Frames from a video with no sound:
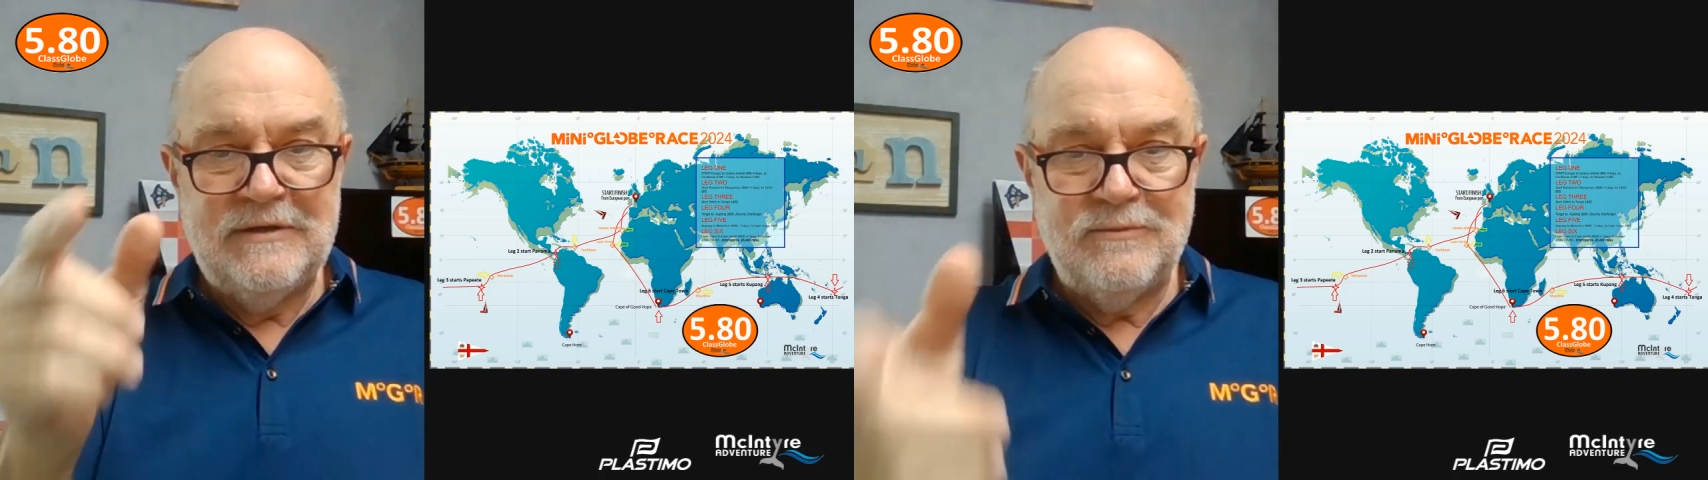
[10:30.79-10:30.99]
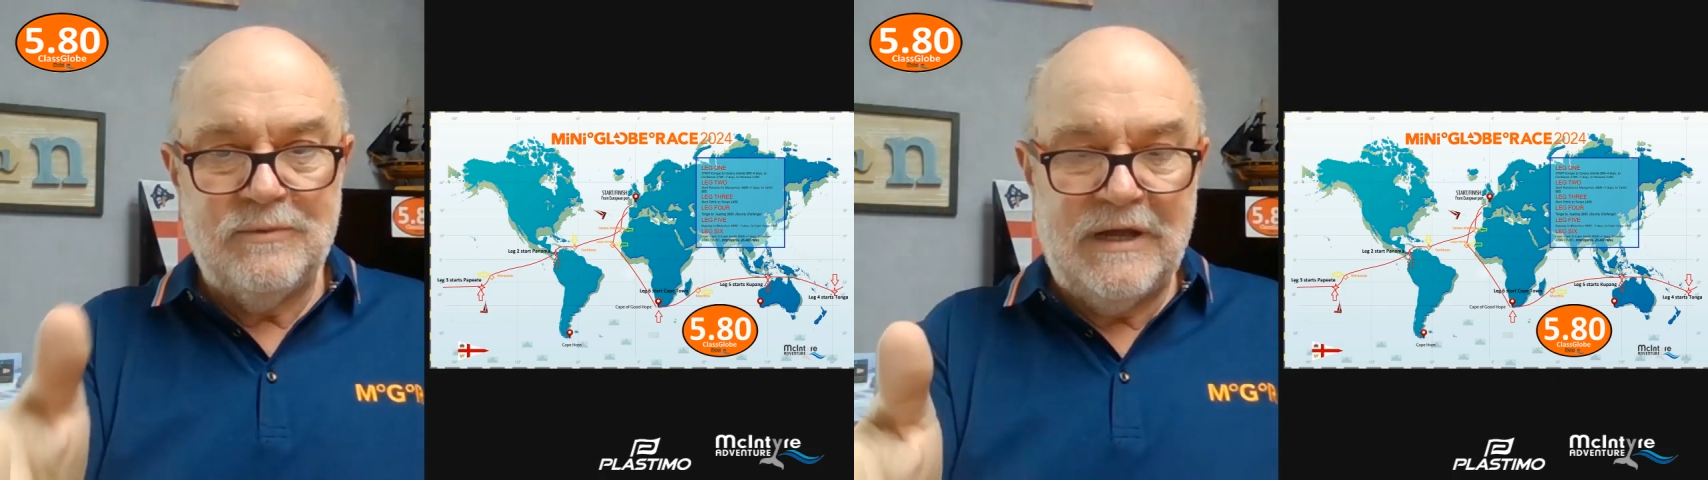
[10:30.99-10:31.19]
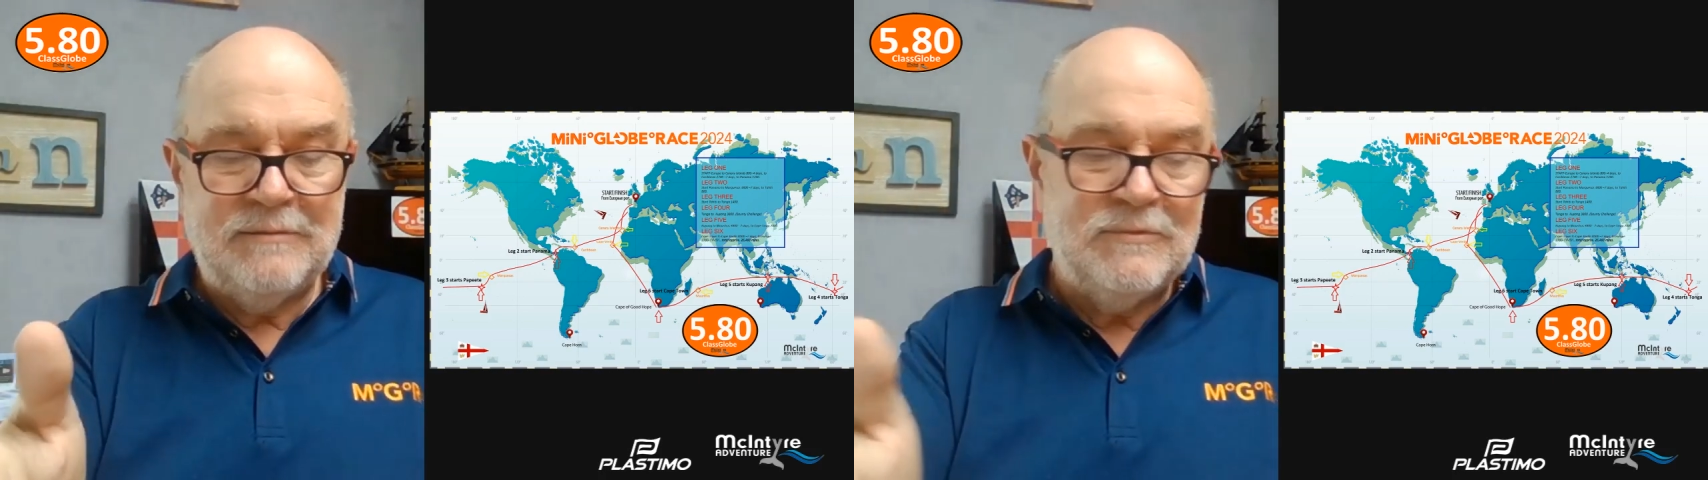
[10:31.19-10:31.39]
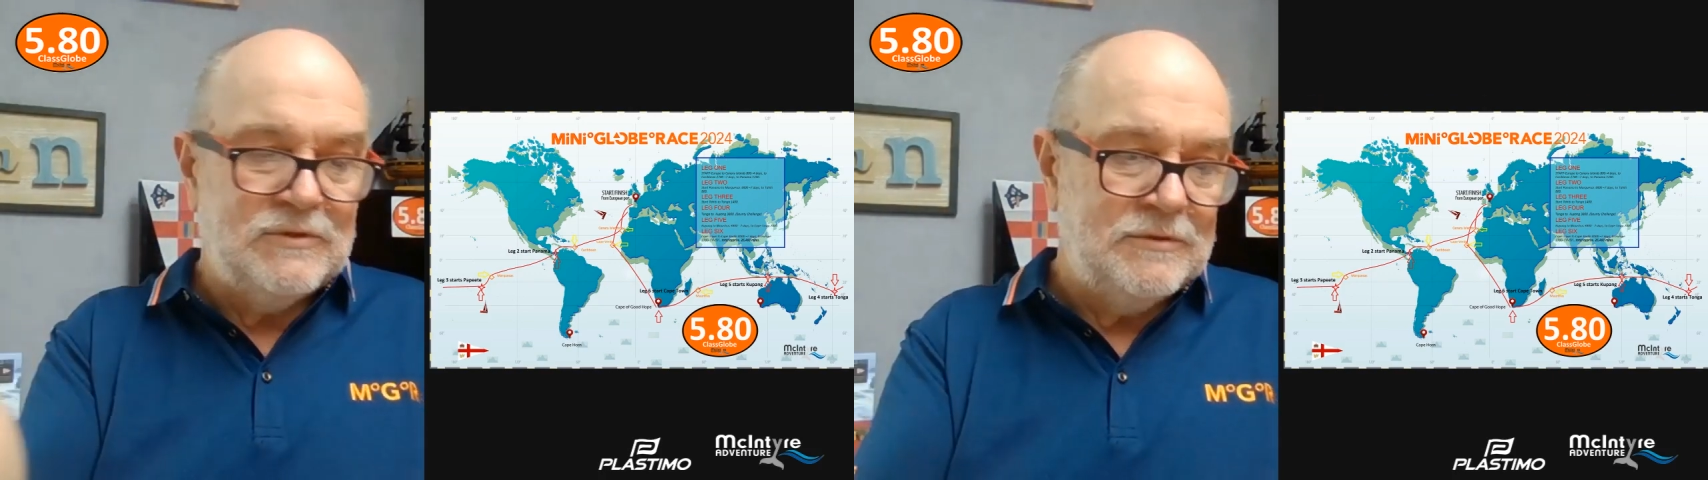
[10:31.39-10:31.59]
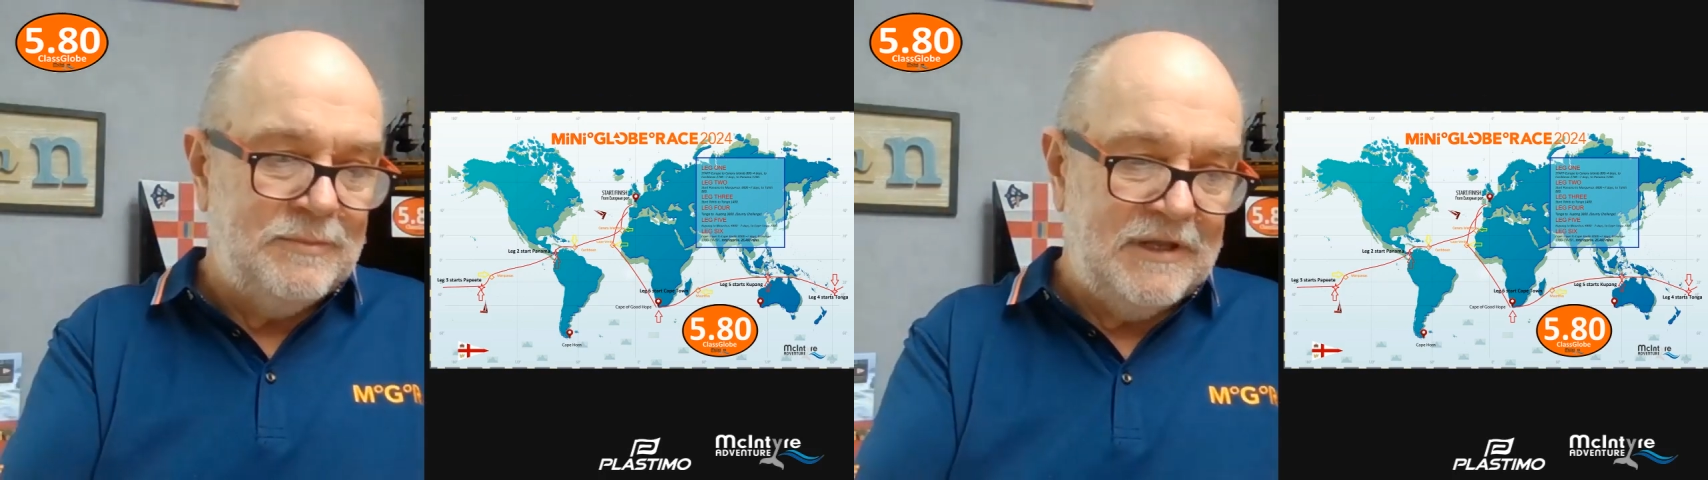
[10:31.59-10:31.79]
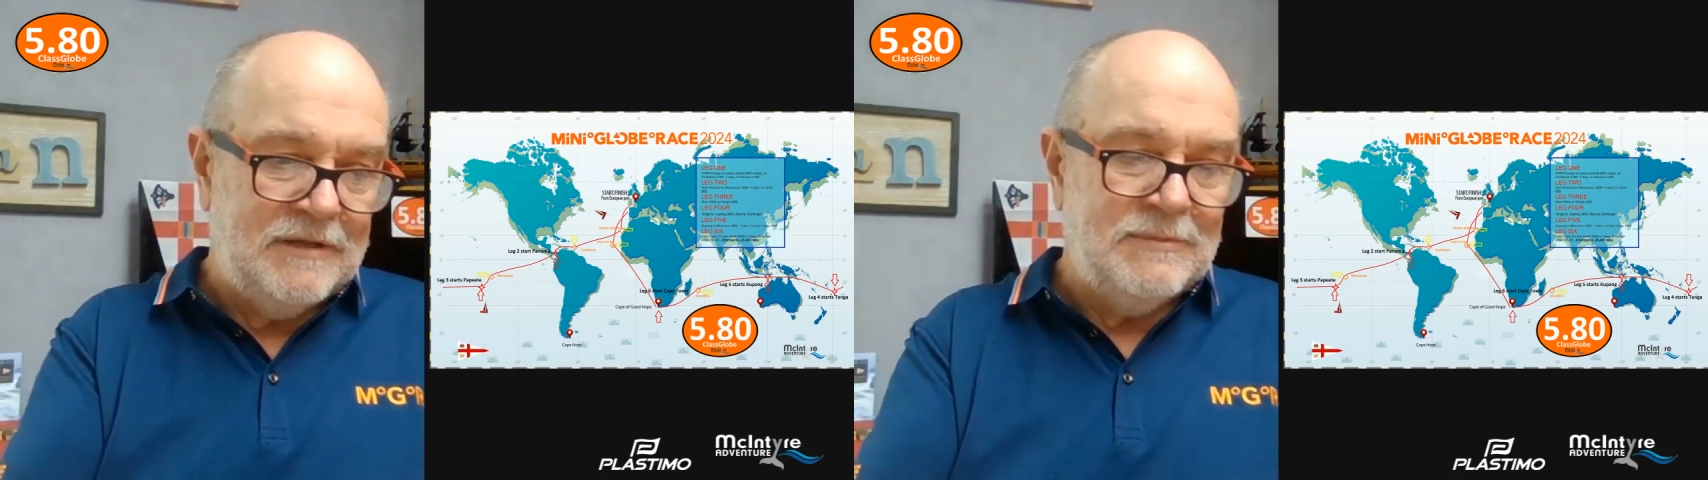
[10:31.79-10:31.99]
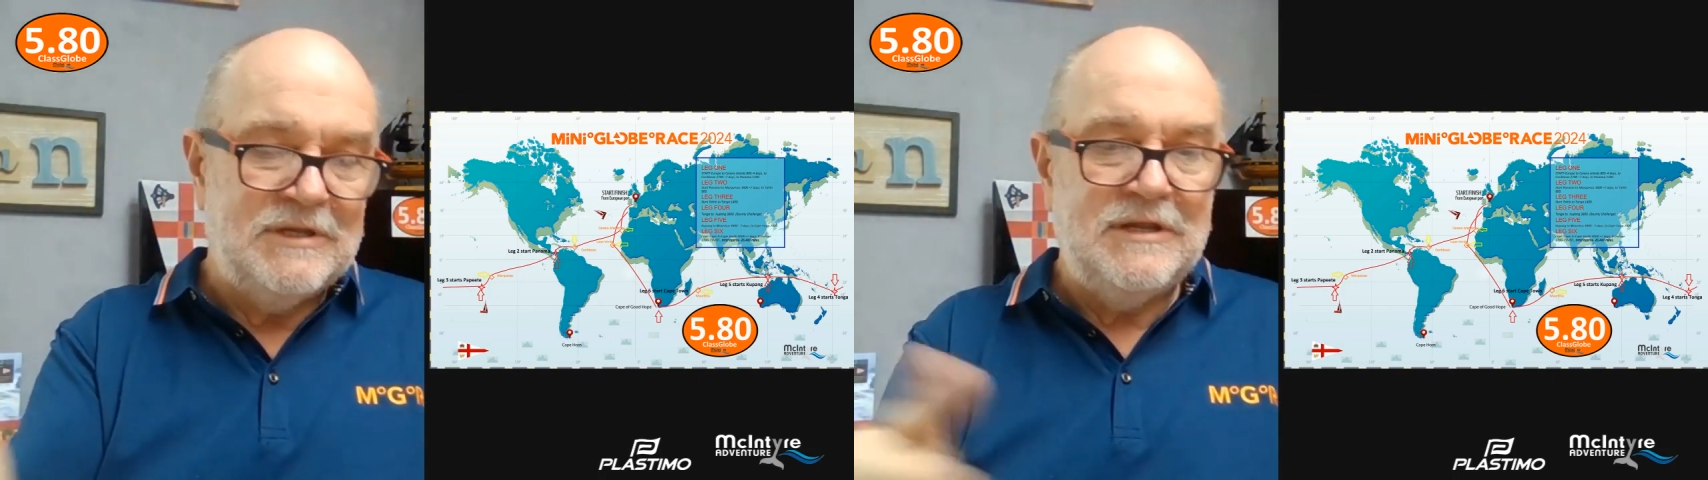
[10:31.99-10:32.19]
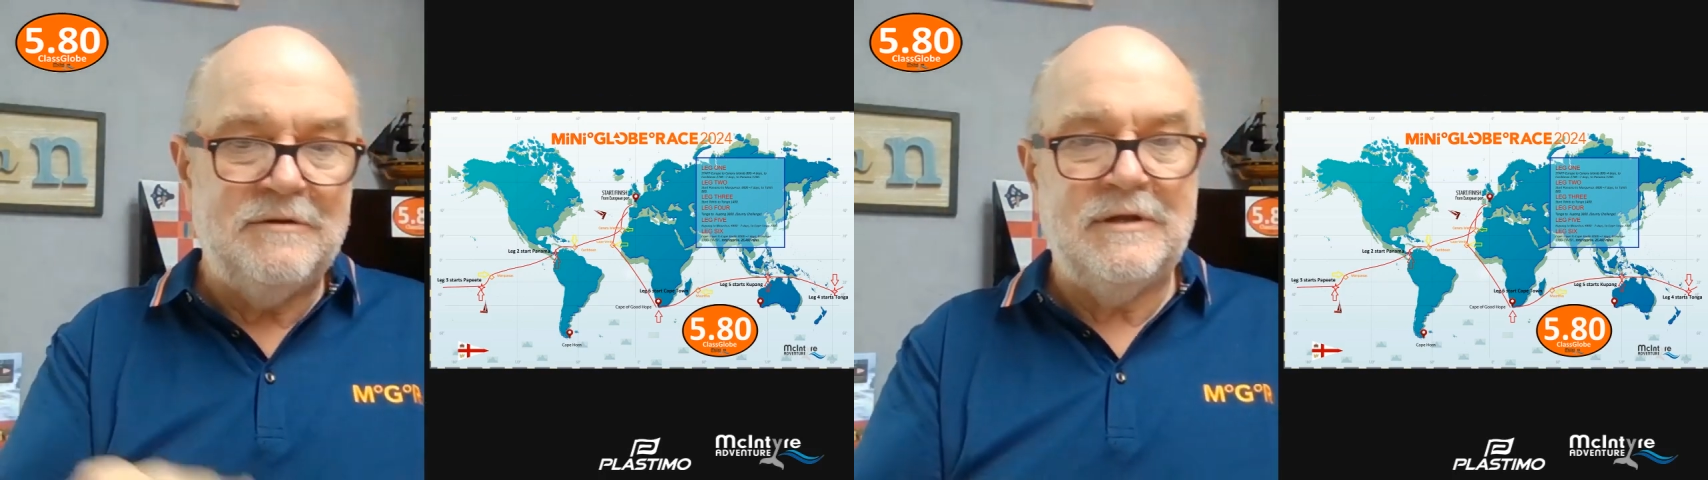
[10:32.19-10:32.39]
One could be in
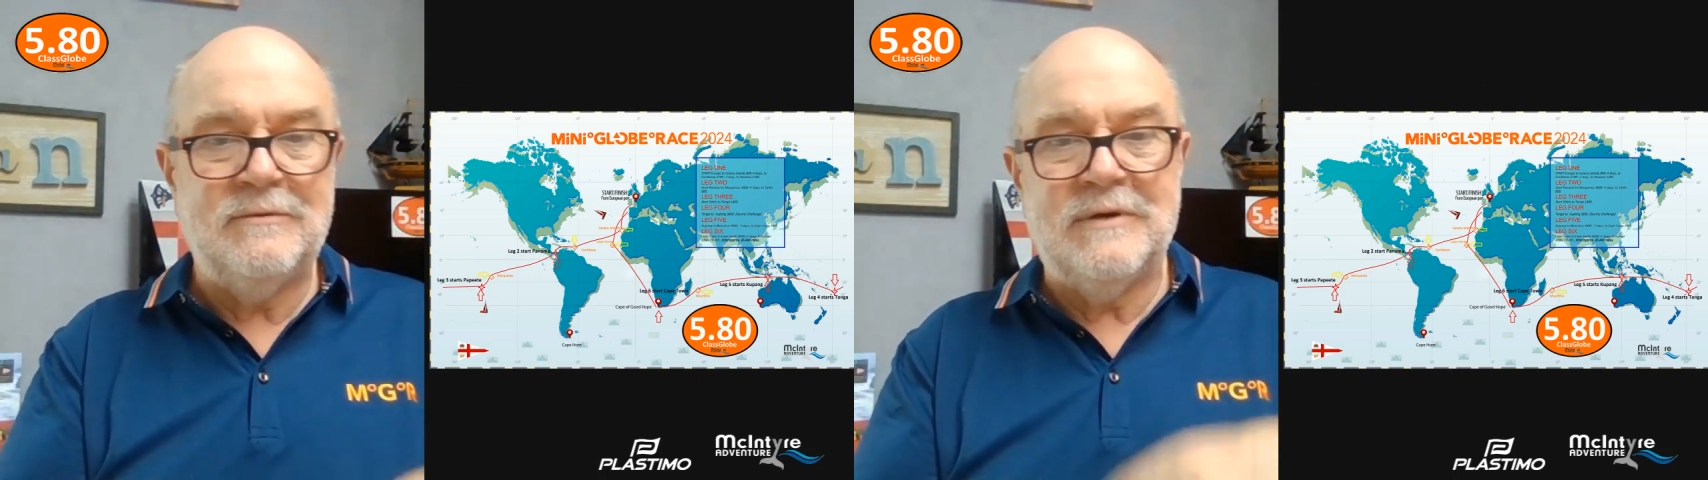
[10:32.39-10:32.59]
Madeira,